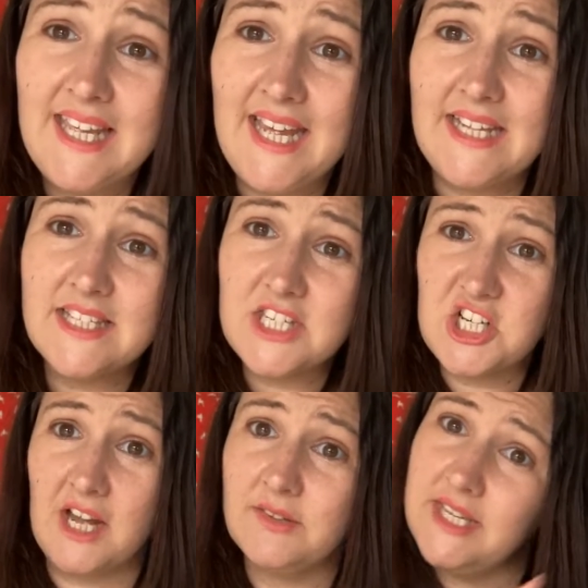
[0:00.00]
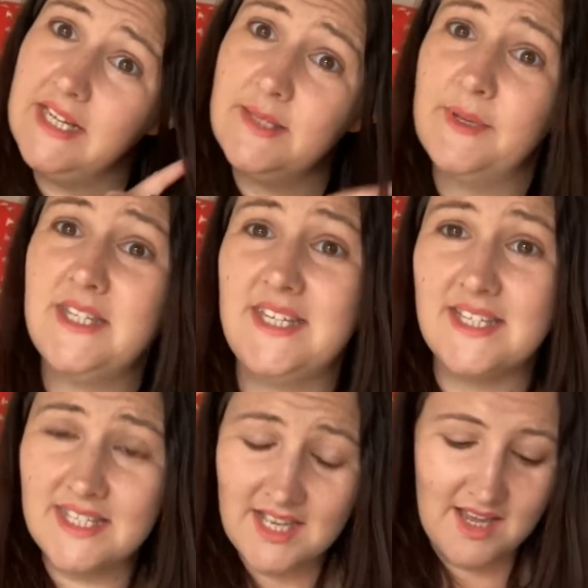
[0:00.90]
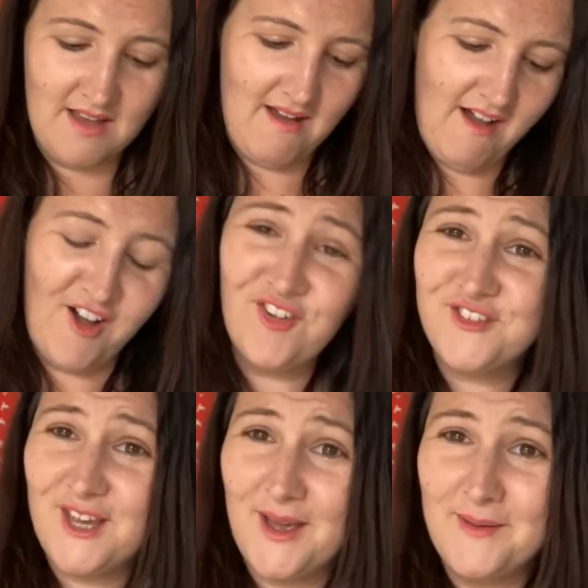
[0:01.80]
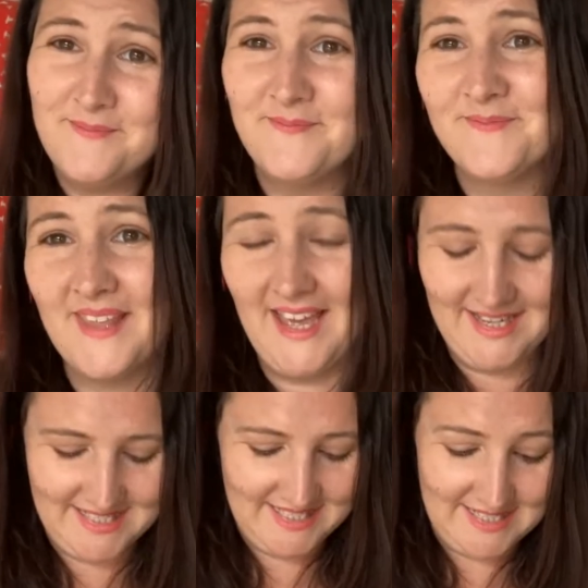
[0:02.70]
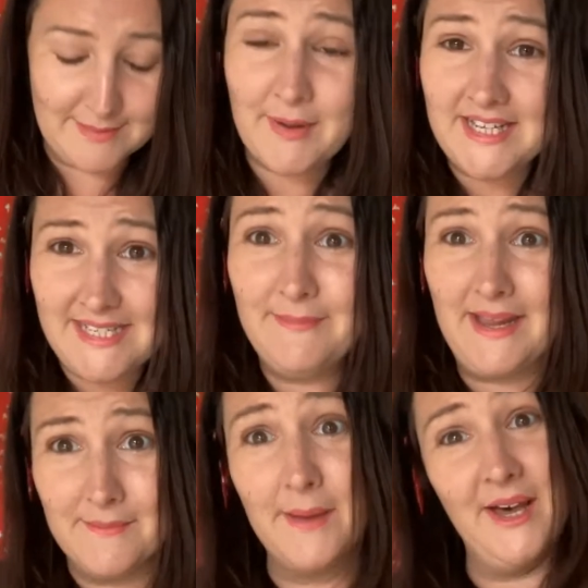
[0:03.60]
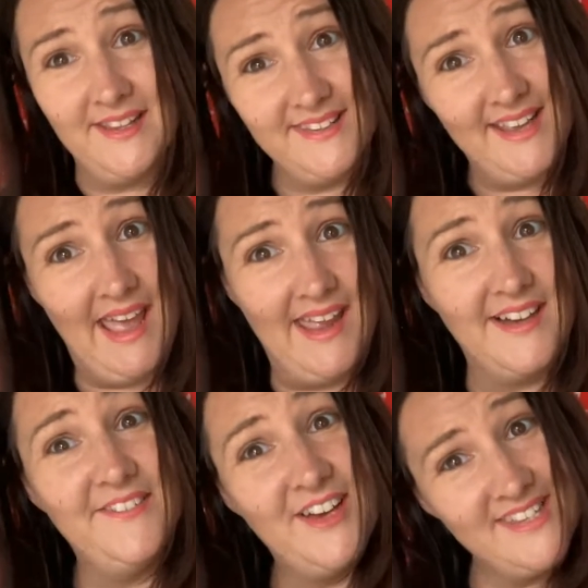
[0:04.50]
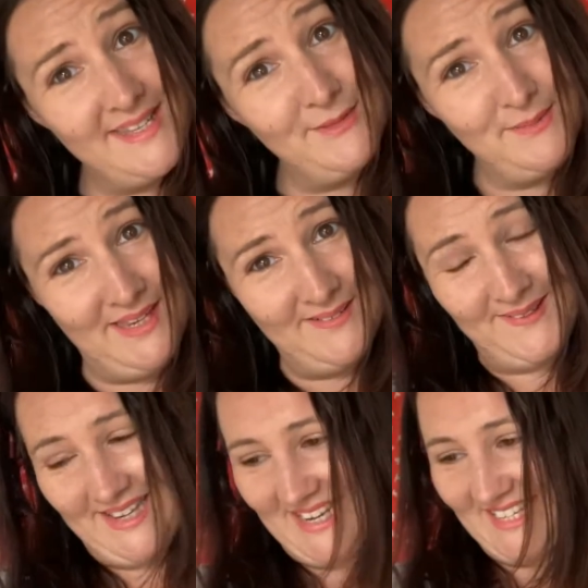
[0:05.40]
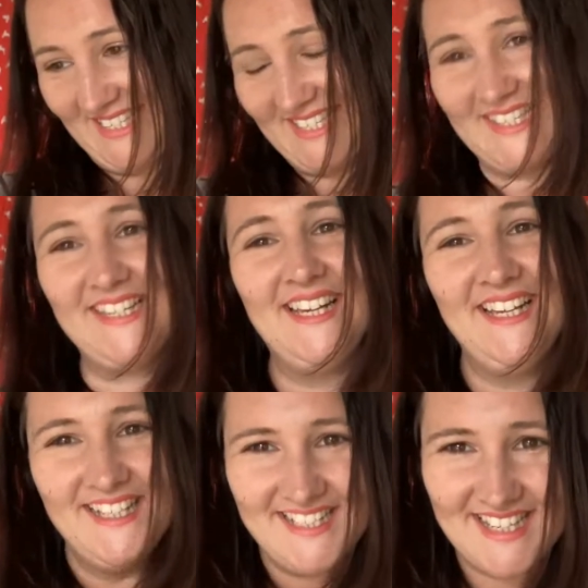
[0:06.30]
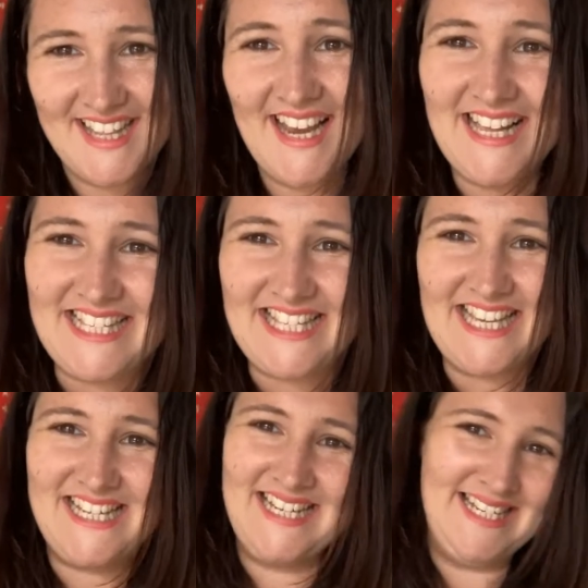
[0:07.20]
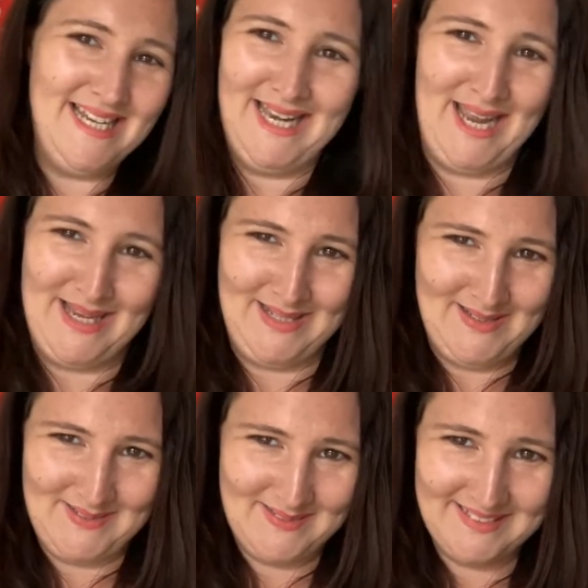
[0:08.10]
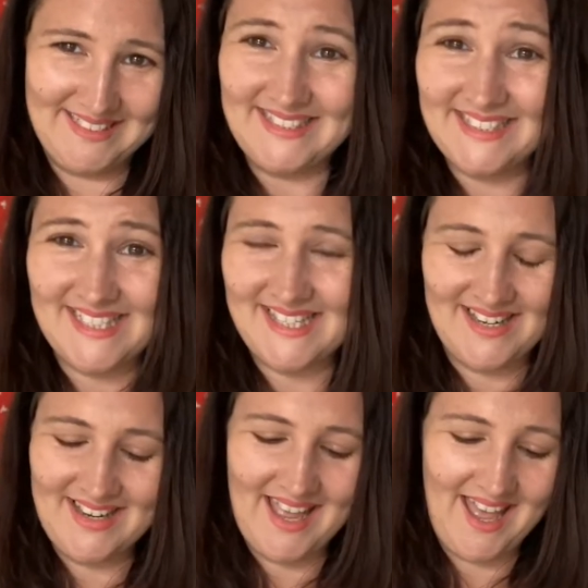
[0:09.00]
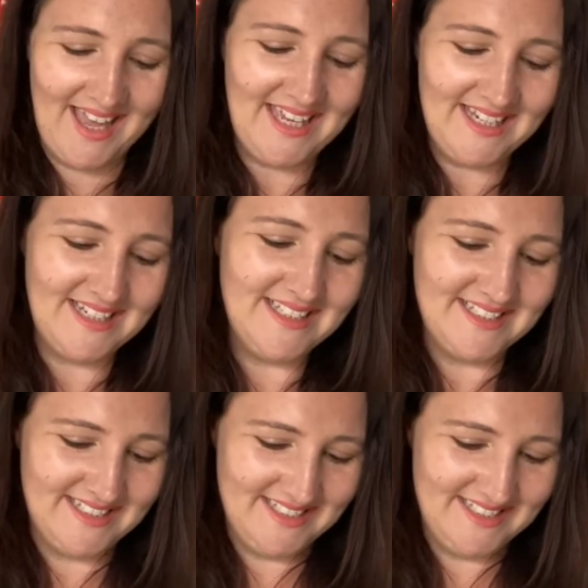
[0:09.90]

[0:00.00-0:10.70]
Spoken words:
kids shouting, it's because it's half term. And despite it being my birthday, I've asked them to be quiet. Do they listen? No, that's okay.